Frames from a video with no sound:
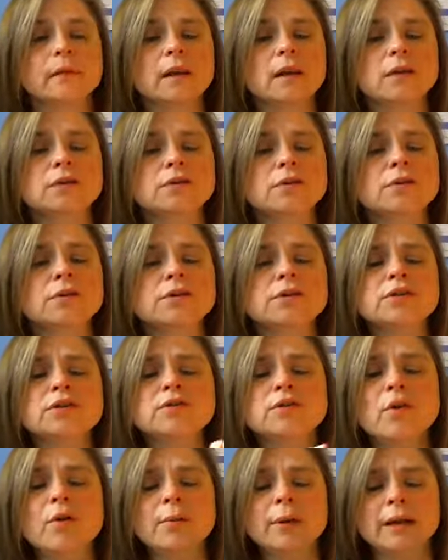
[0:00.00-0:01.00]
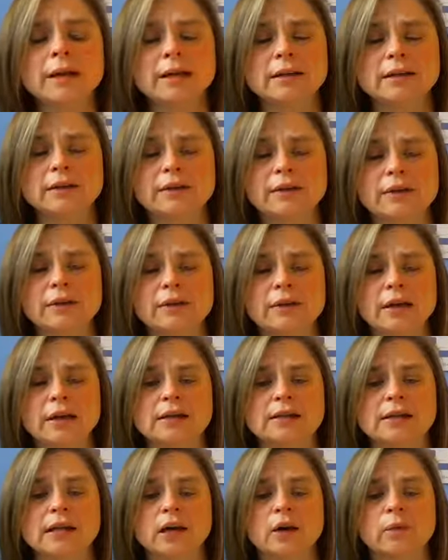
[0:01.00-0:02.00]
So there's so many different
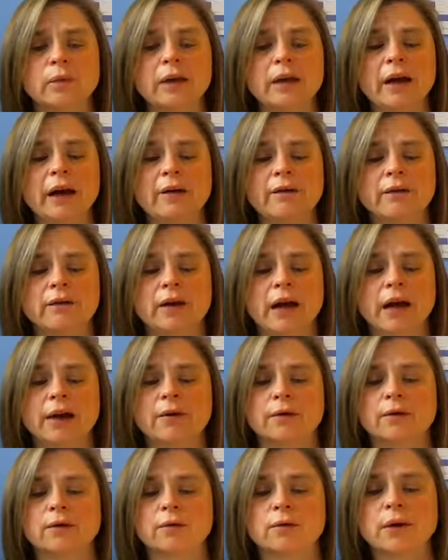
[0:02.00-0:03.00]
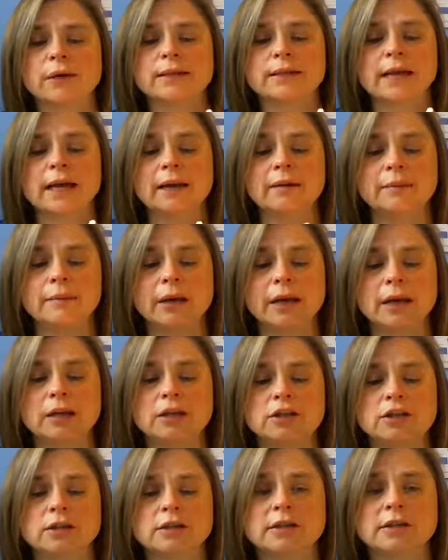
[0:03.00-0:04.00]
things there. We covered, 10
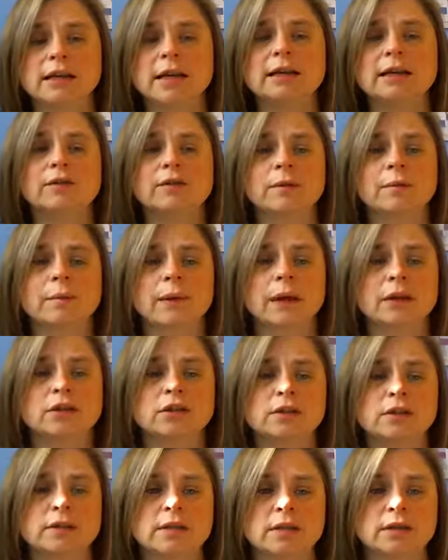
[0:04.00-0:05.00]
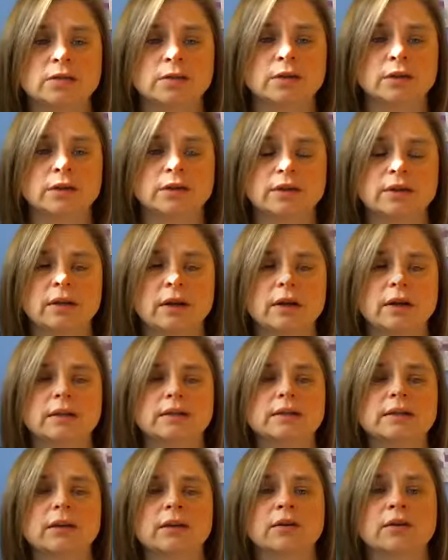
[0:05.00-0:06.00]
different pages that you could
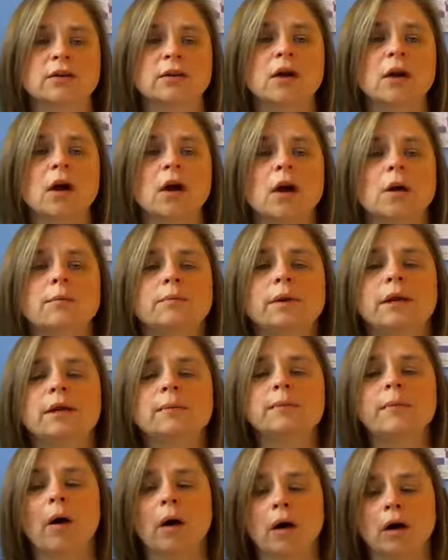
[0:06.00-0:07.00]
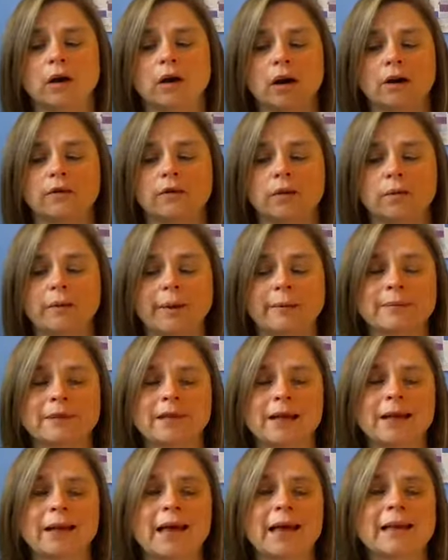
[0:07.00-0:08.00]
consider being part of your
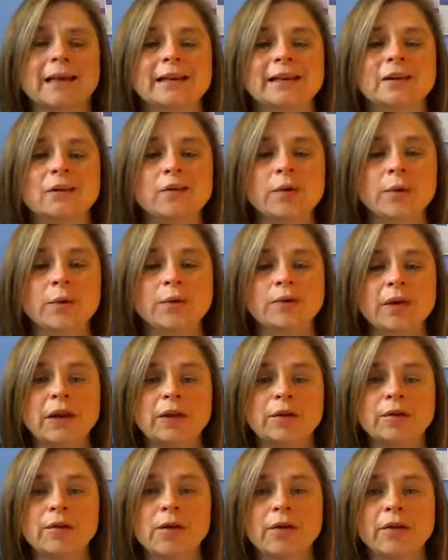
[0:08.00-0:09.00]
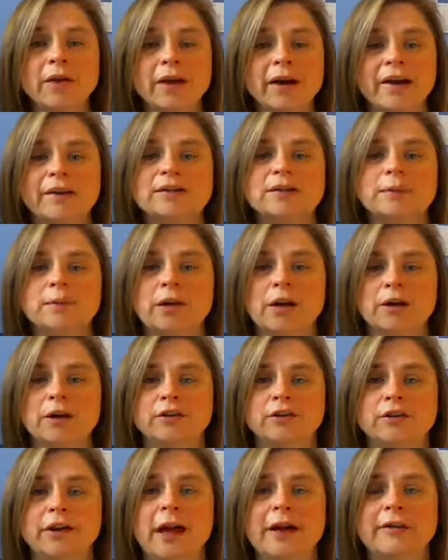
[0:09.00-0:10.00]
website. And they don't all have to be on
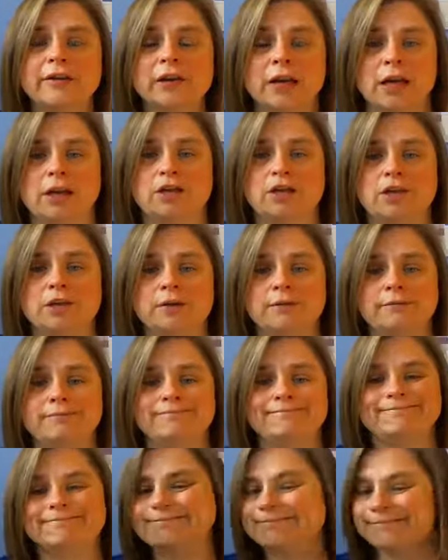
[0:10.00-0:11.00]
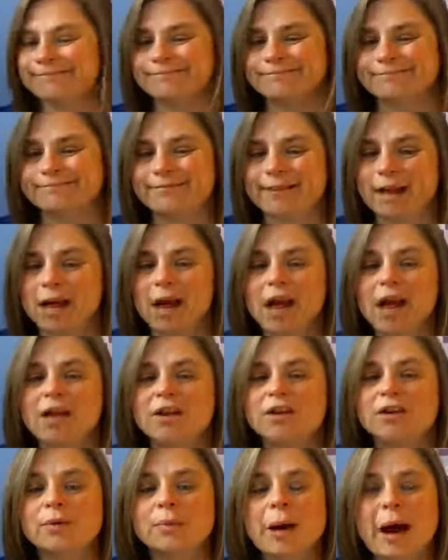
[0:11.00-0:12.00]
your navigation.
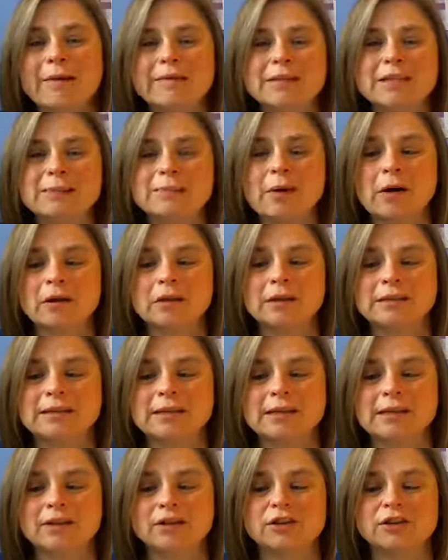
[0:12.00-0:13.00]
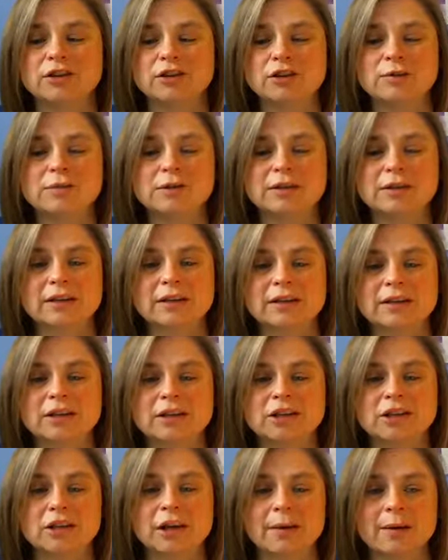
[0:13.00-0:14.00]
Your privacy policy and your terms of
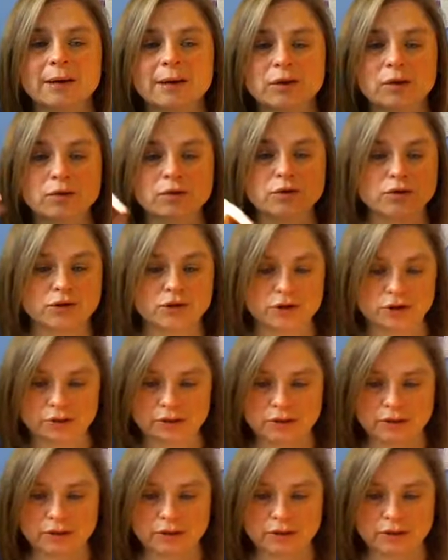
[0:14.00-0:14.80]
condition, those are two